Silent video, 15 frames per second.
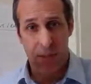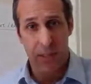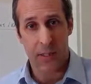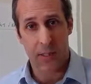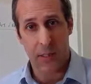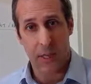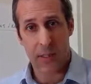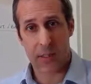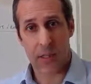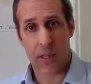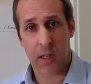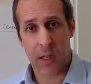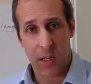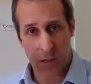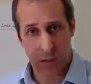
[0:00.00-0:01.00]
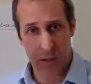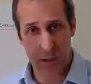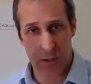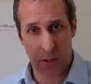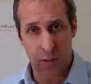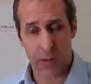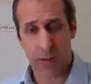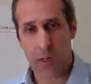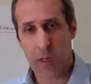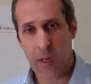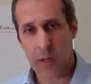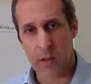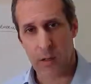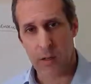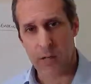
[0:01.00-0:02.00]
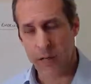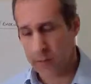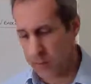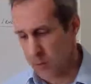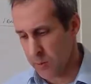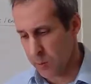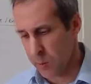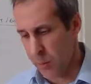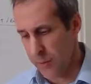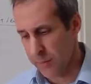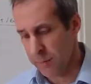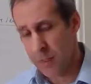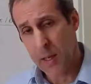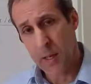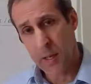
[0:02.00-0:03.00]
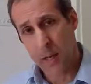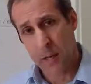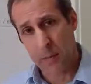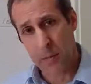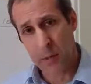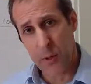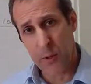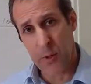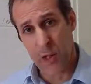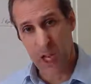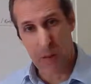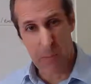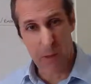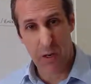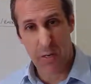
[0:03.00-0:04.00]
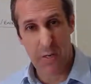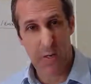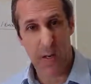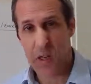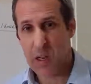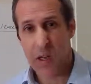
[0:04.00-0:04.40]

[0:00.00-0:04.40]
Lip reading: in this case ISO 9001. And I'm going to use a couple of